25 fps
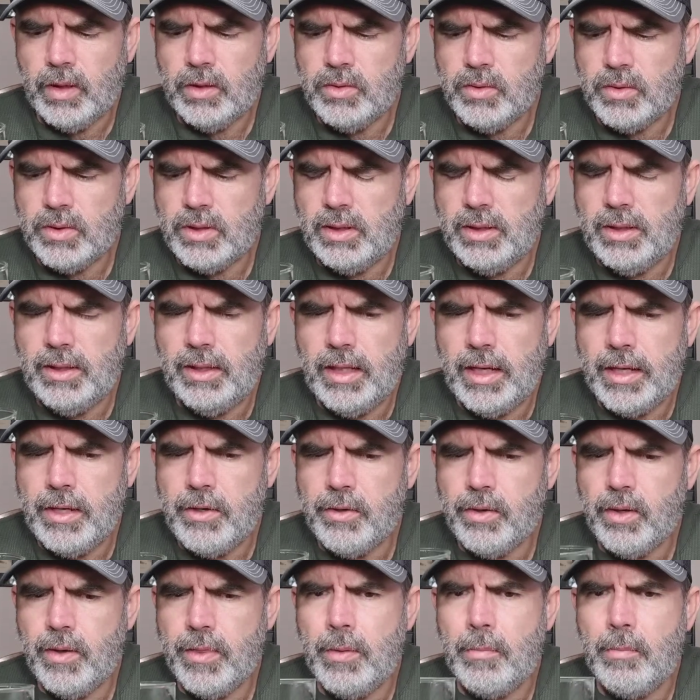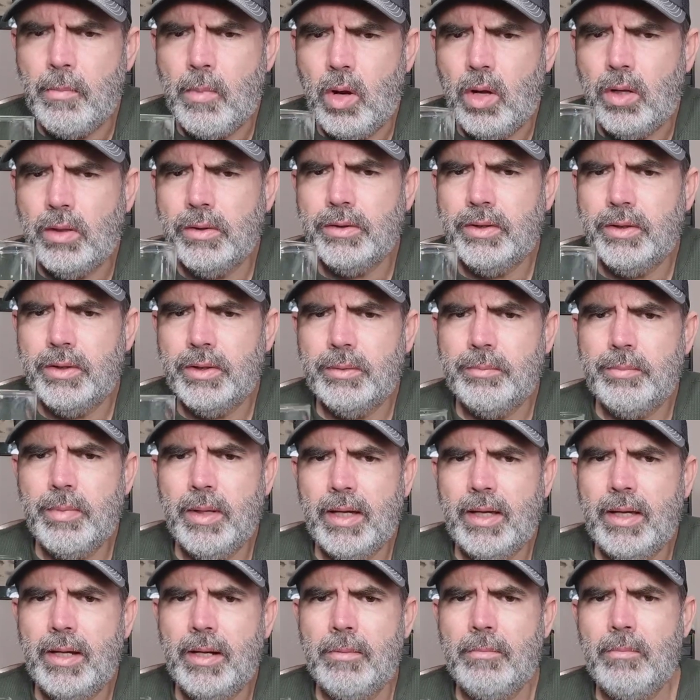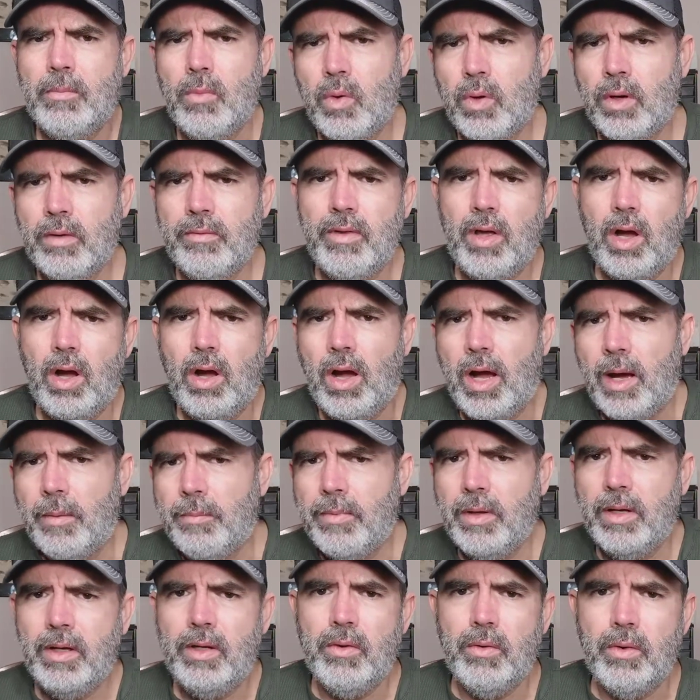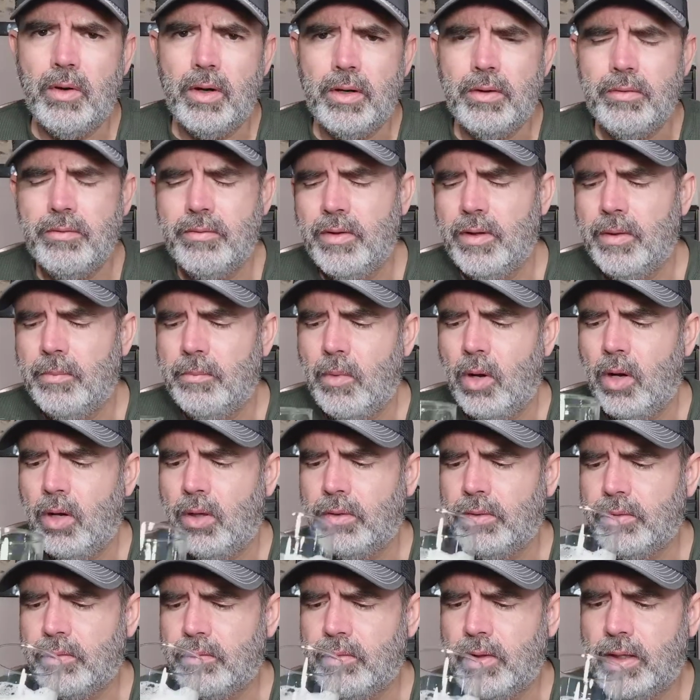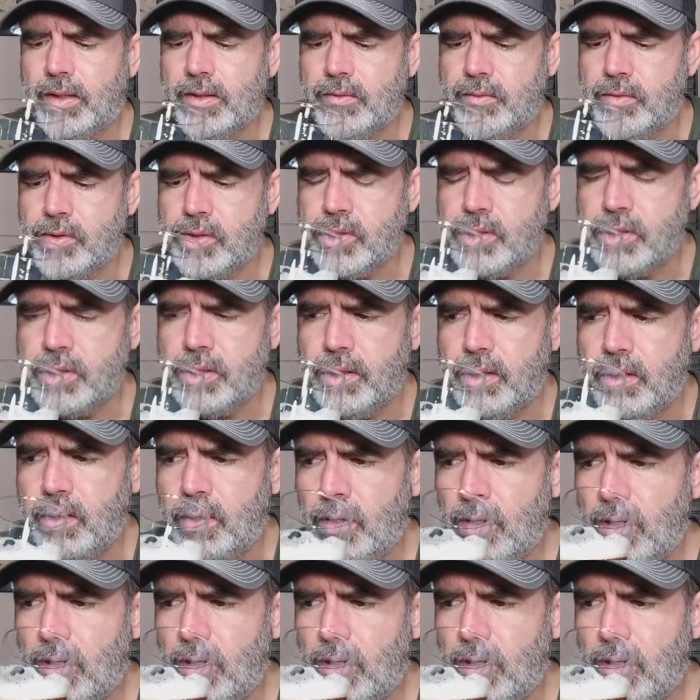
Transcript: it's a little lighter on the malt. You're picking up more of the hop than you are of the malt, that's for sure.